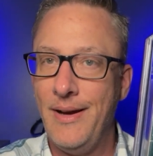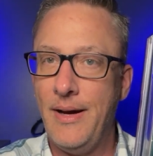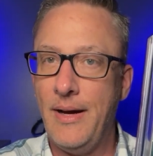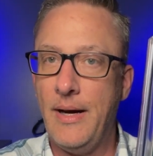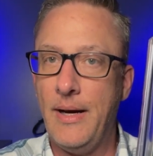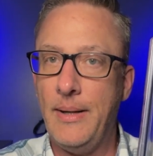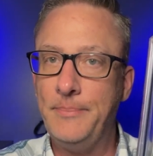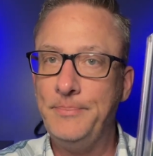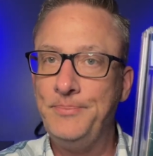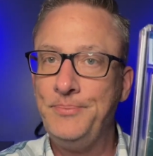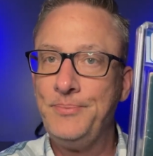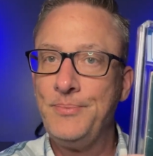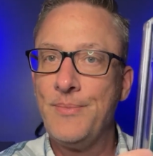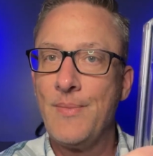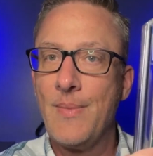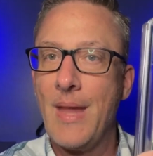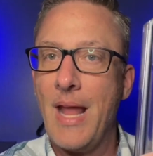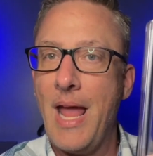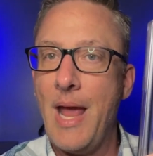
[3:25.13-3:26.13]

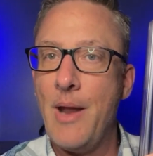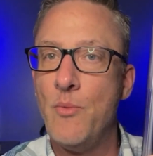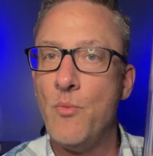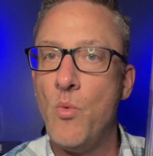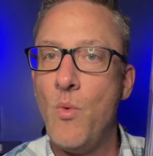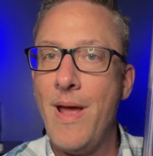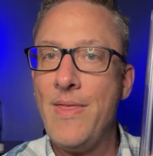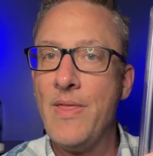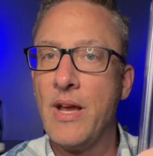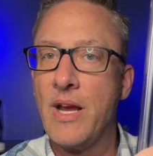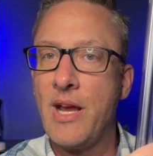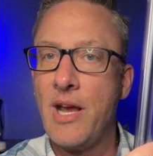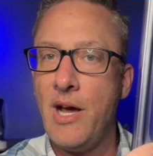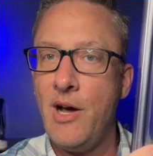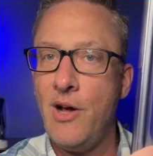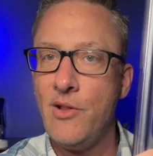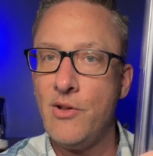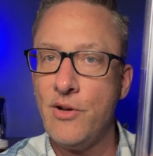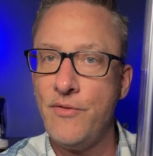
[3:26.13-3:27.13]
And when the
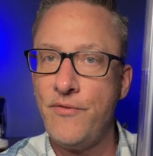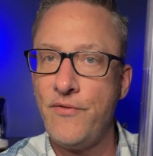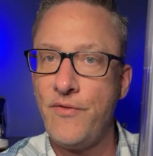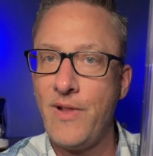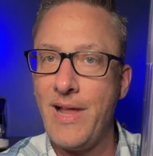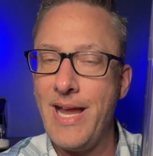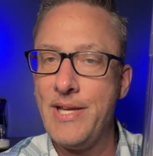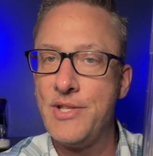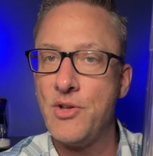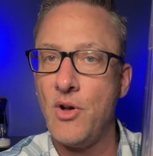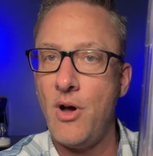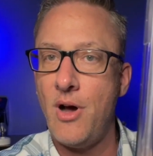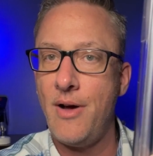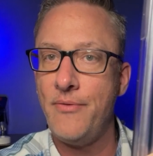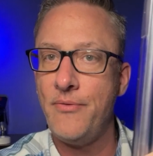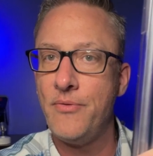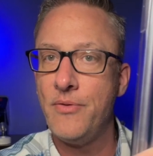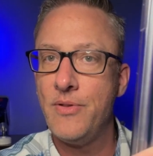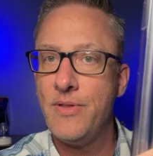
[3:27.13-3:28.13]
color flakes
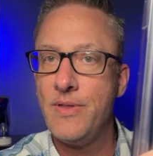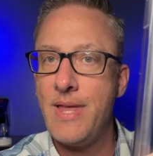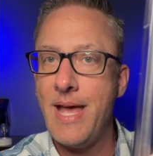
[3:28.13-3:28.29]
off,